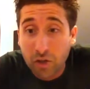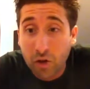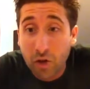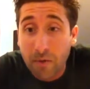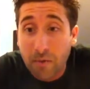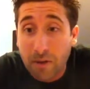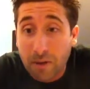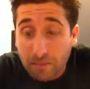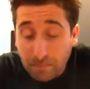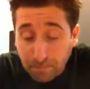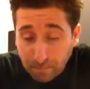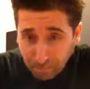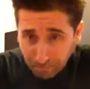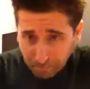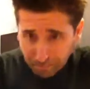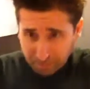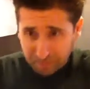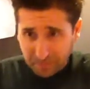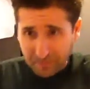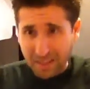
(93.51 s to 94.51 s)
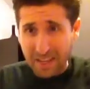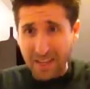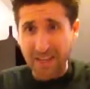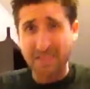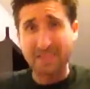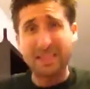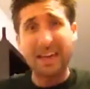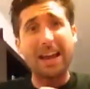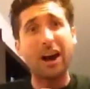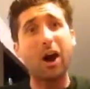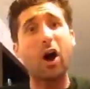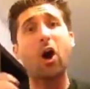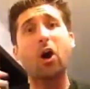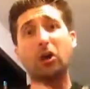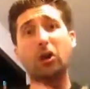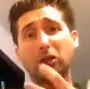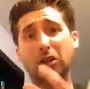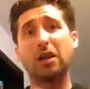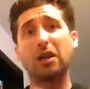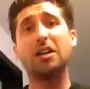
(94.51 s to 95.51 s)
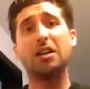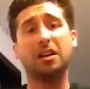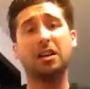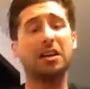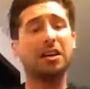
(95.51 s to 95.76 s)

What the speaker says: So, they are,